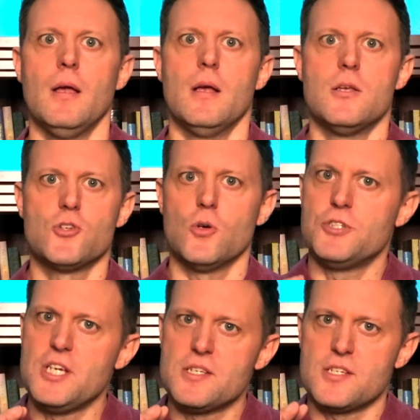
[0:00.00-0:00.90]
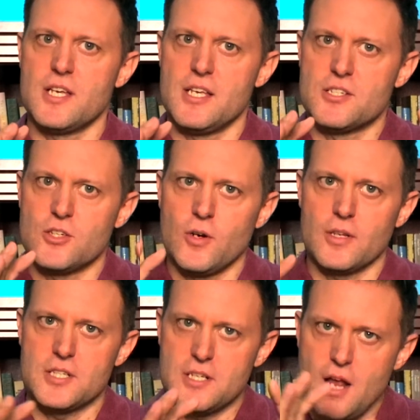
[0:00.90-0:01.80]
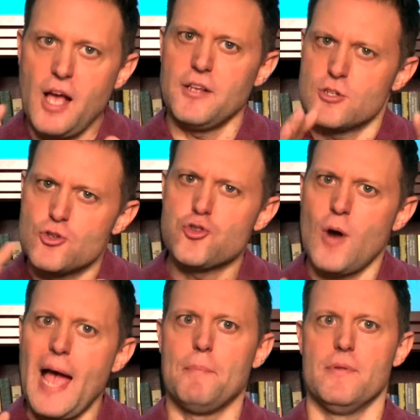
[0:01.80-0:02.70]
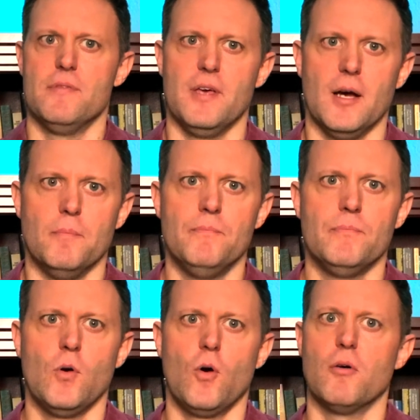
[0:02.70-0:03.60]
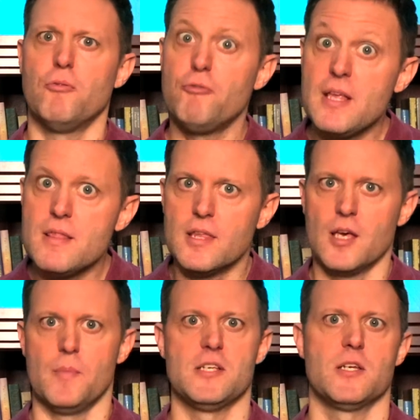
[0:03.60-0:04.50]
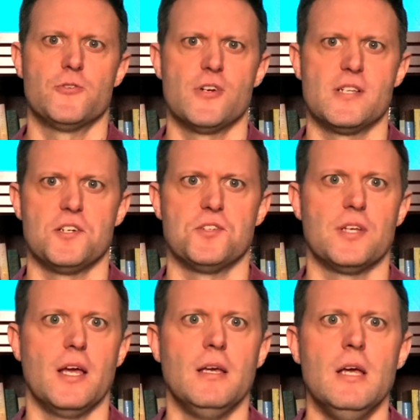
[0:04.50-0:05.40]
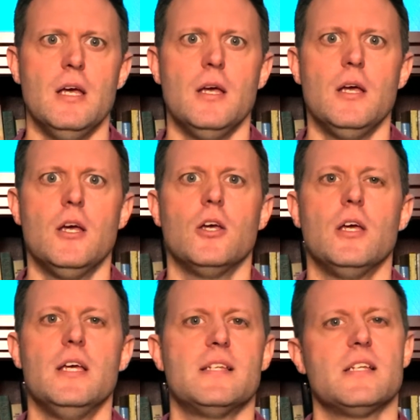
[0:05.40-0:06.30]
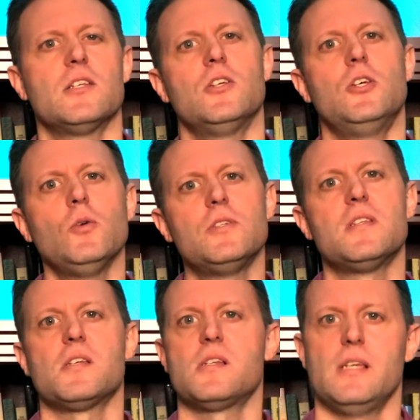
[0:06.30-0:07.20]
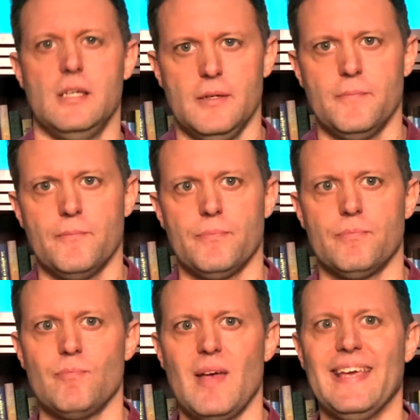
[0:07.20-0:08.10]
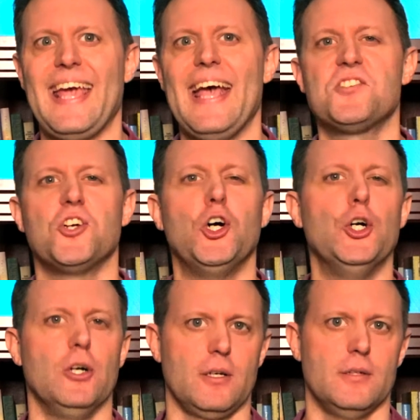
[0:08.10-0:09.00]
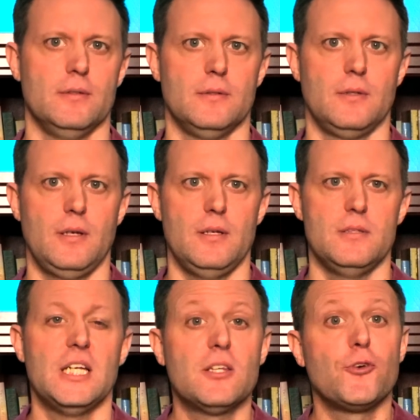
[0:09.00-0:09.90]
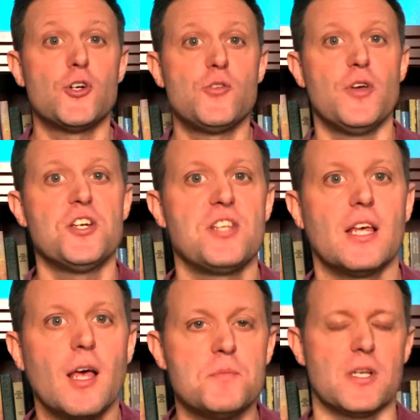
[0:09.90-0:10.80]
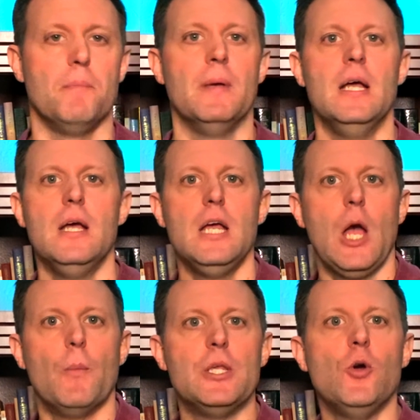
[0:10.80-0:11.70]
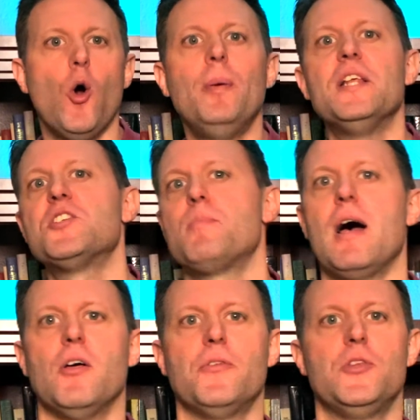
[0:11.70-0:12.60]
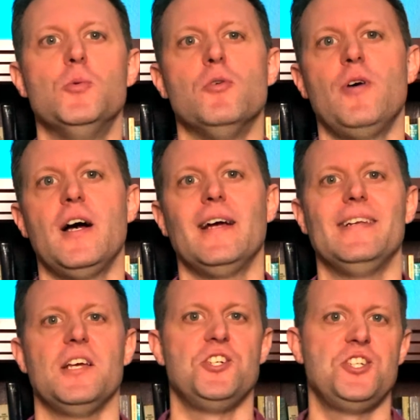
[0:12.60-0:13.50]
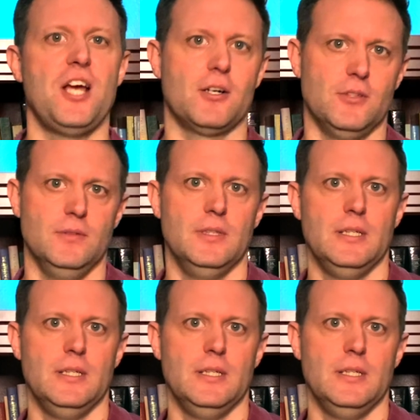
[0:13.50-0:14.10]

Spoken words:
So Jesus says, in order to not trap them or offend them, as some translations say, he says, go to the sea and cast a hook. Take the first fish that comes up, and when you open its mouth, you will find a shekel.